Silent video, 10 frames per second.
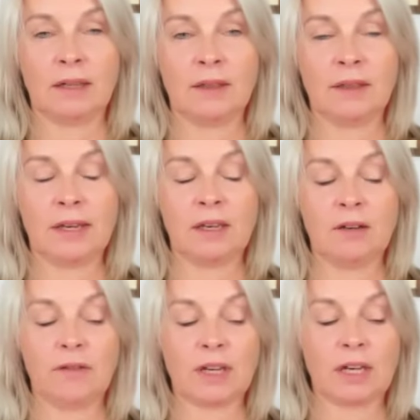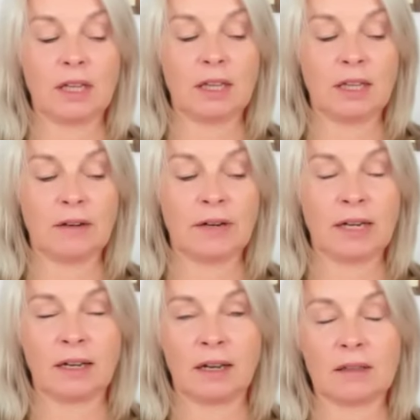And thank you for
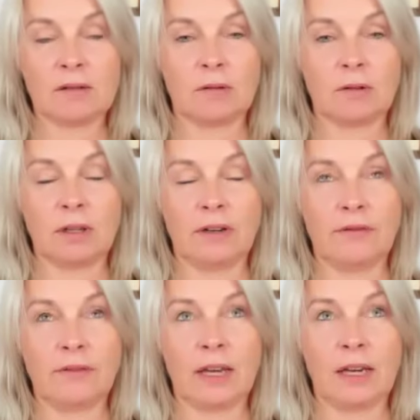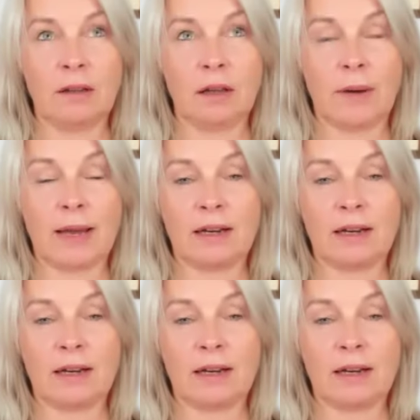clearing us all of any lower